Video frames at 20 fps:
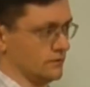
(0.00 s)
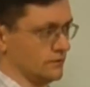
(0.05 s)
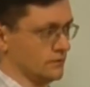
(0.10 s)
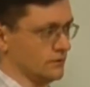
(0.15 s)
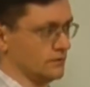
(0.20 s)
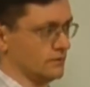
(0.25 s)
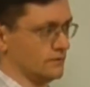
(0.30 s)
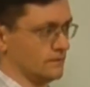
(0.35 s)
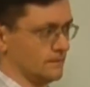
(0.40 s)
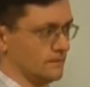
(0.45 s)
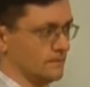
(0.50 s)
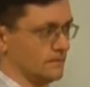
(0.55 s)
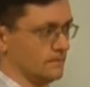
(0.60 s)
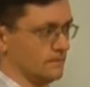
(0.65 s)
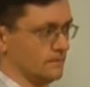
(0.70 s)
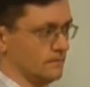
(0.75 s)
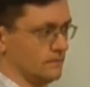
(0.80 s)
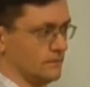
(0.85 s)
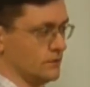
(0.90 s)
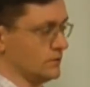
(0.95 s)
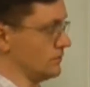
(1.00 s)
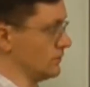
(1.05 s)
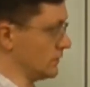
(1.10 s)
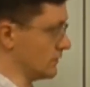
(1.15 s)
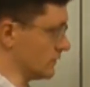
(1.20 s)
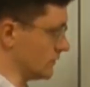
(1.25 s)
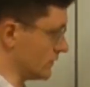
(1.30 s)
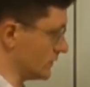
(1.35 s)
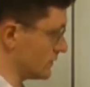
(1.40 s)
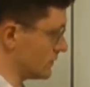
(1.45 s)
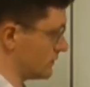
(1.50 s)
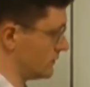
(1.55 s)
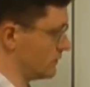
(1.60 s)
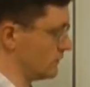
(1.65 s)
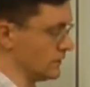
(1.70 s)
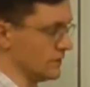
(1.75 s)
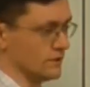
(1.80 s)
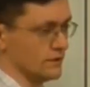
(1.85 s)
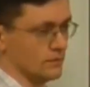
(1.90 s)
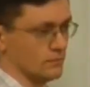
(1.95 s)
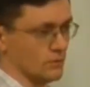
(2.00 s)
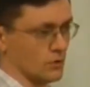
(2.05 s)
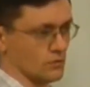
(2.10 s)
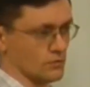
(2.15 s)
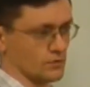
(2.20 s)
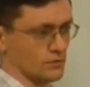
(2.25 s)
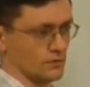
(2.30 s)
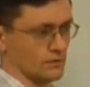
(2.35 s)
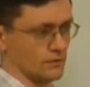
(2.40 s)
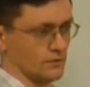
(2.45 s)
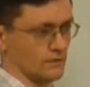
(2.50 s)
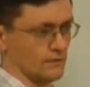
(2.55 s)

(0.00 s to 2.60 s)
right, during this linear motion.